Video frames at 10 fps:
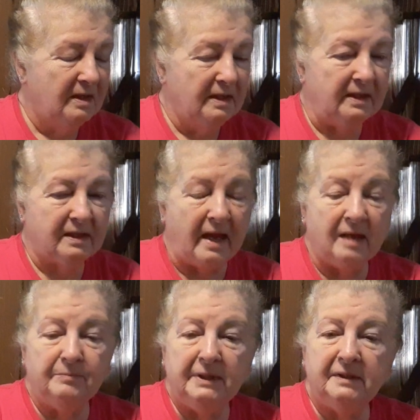it
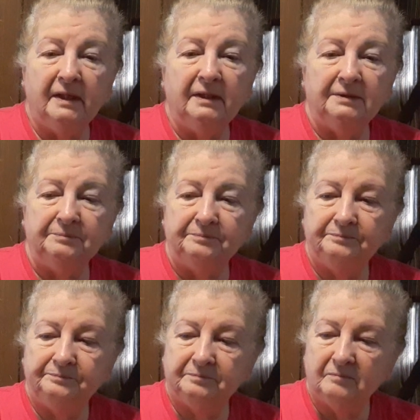can be done,
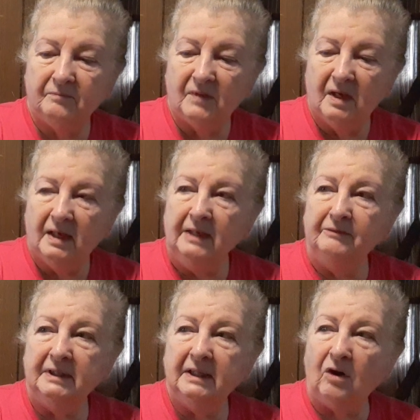
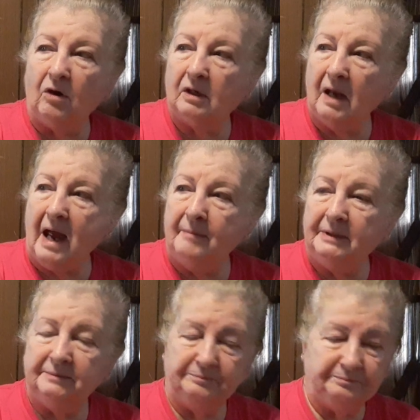even in our climate.